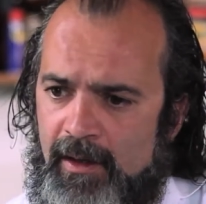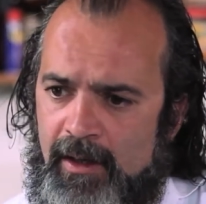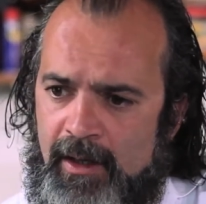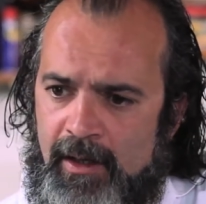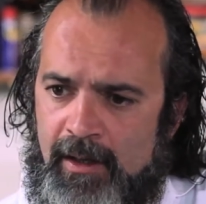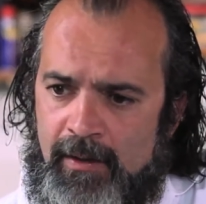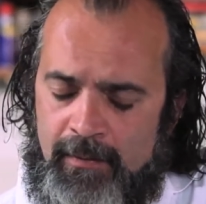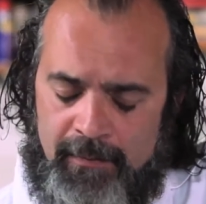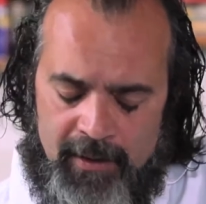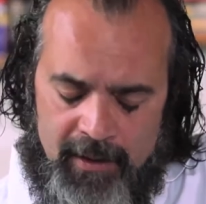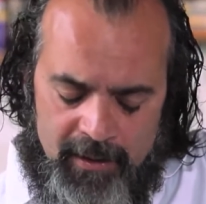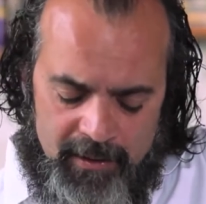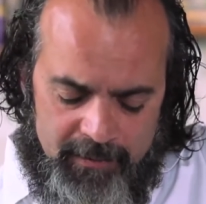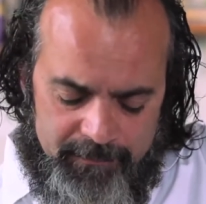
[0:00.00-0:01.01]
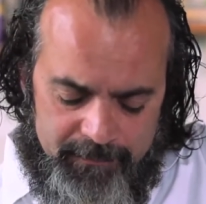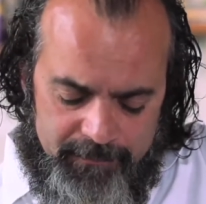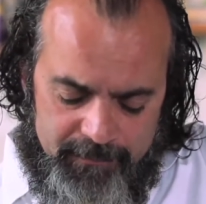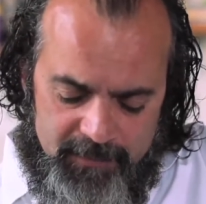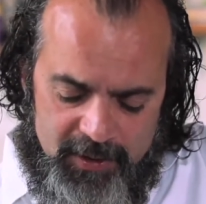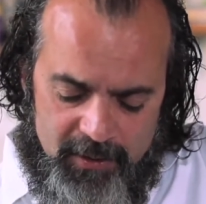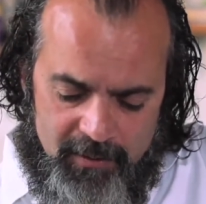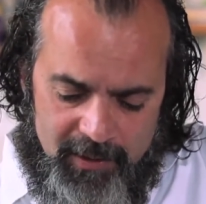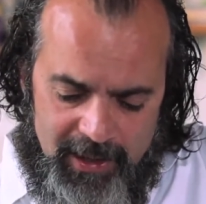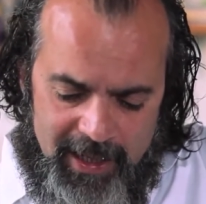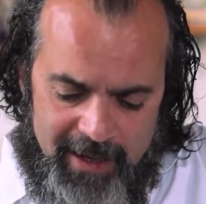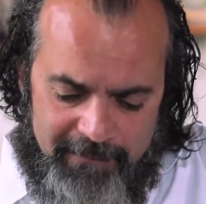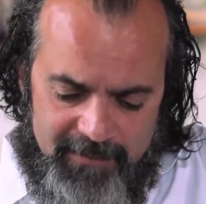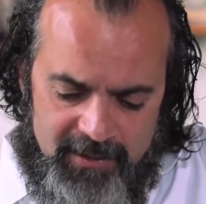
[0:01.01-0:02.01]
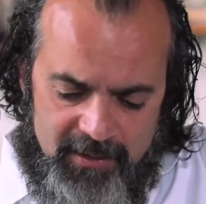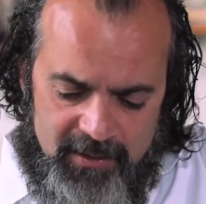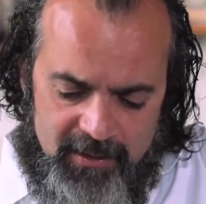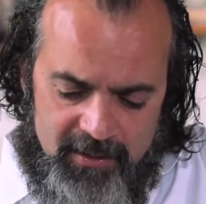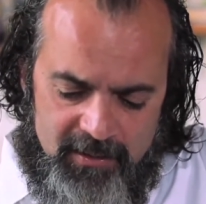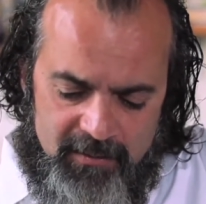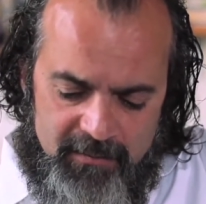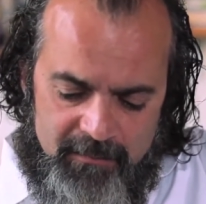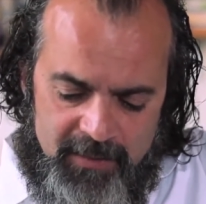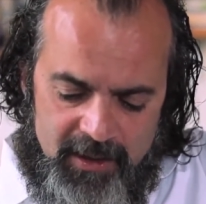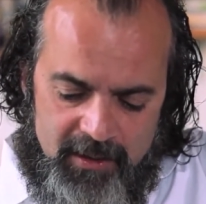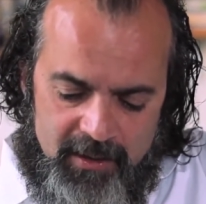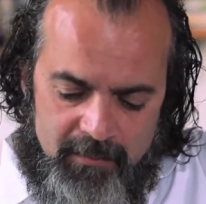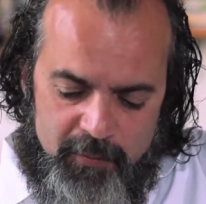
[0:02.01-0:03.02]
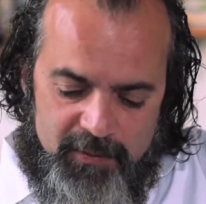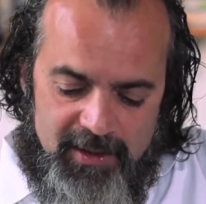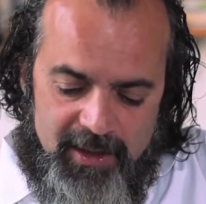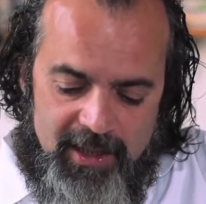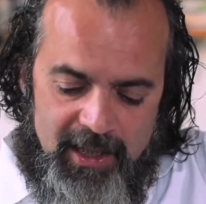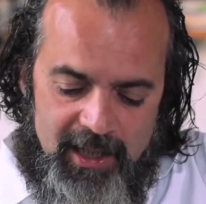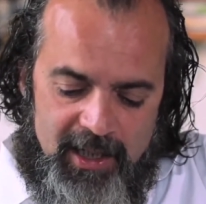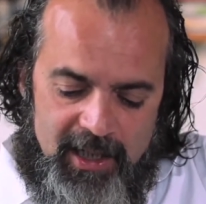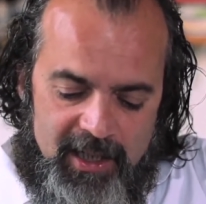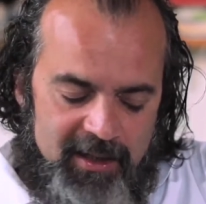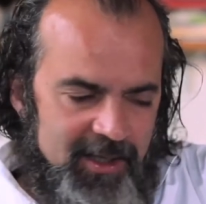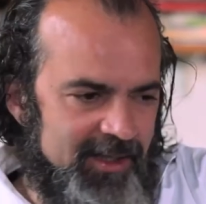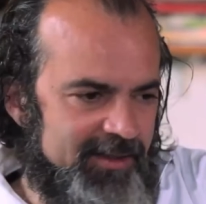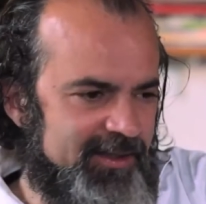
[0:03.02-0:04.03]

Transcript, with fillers: And uh, so I left uh, uh, I